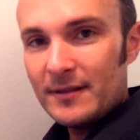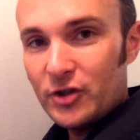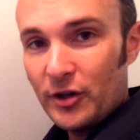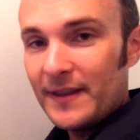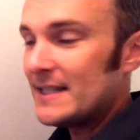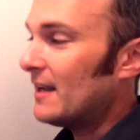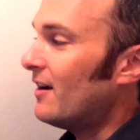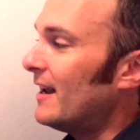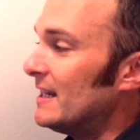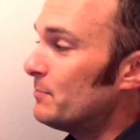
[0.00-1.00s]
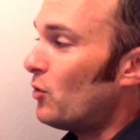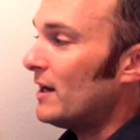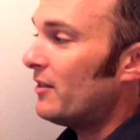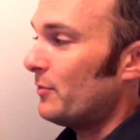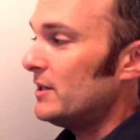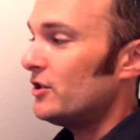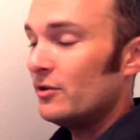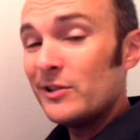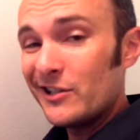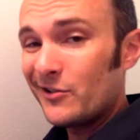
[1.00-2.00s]
turned this thing on is zero point three two,
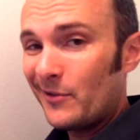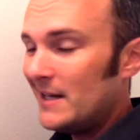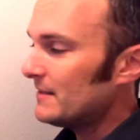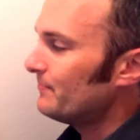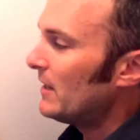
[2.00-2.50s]
which is great.